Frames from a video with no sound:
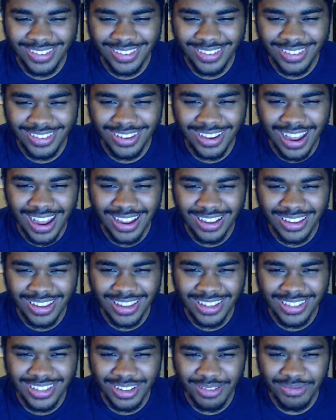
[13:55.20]
You can't
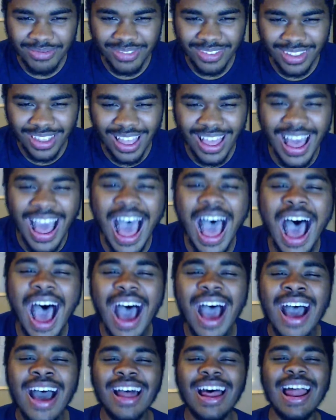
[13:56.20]
kiss him.
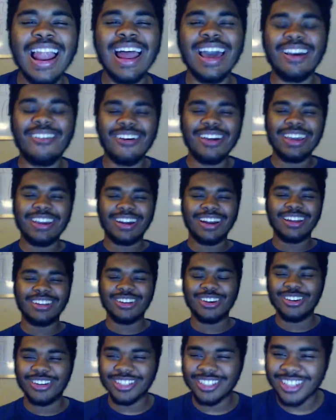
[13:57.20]
What are you going to
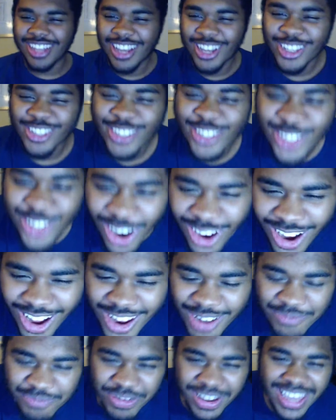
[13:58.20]
do? Just suck at
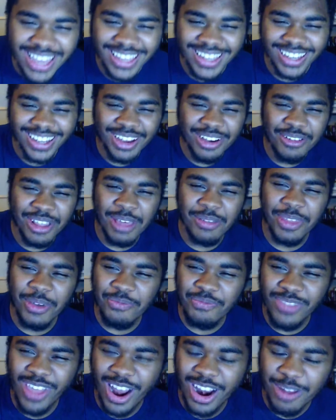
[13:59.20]
the peak?
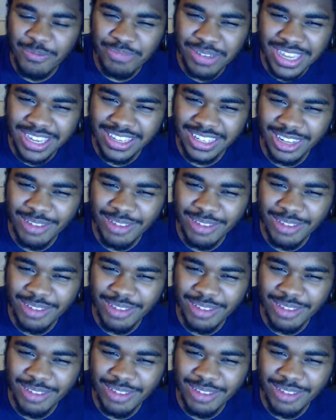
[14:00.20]
Not the peak, the